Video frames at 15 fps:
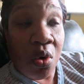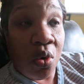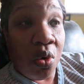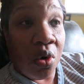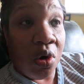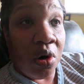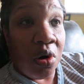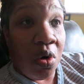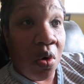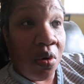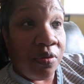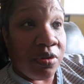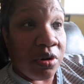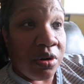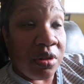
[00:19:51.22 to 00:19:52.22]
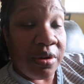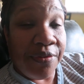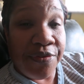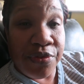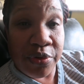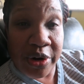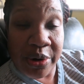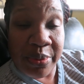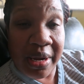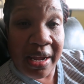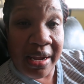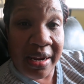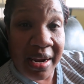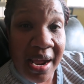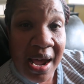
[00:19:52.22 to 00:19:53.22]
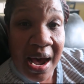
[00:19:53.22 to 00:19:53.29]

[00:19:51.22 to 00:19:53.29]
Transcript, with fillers: or over the freeway.